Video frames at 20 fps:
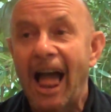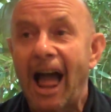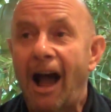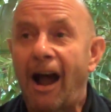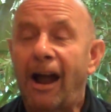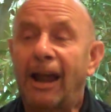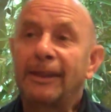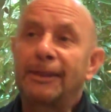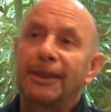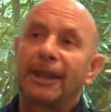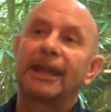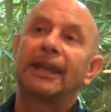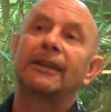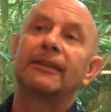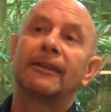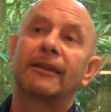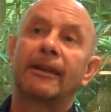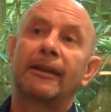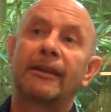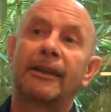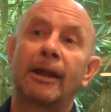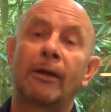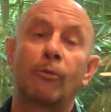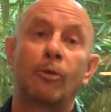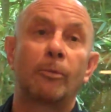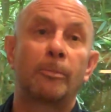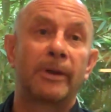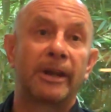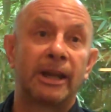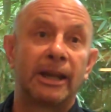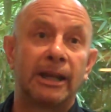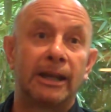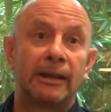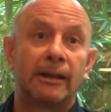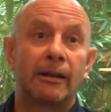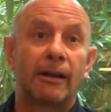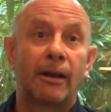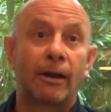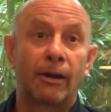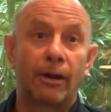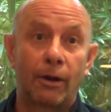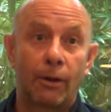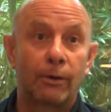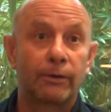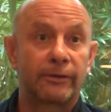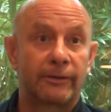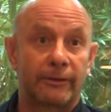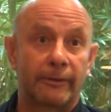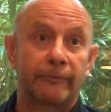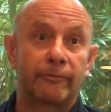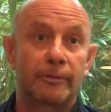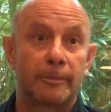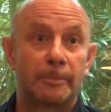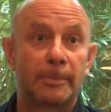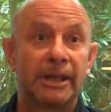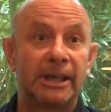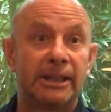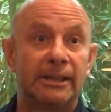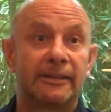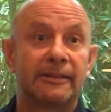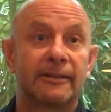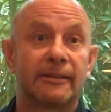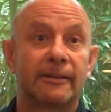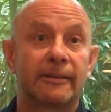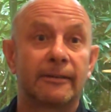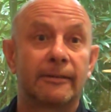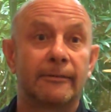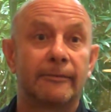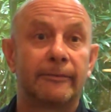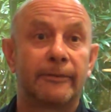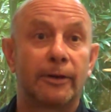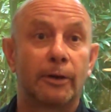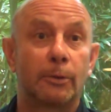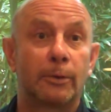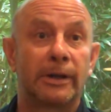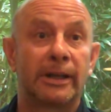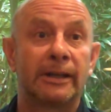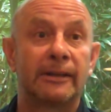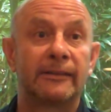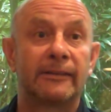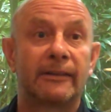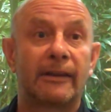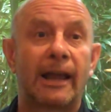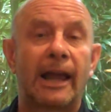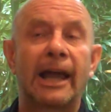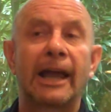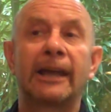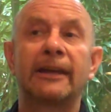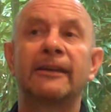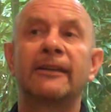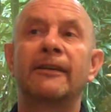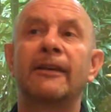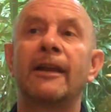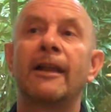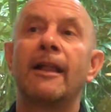I think that there will be lots of repeat viewings, and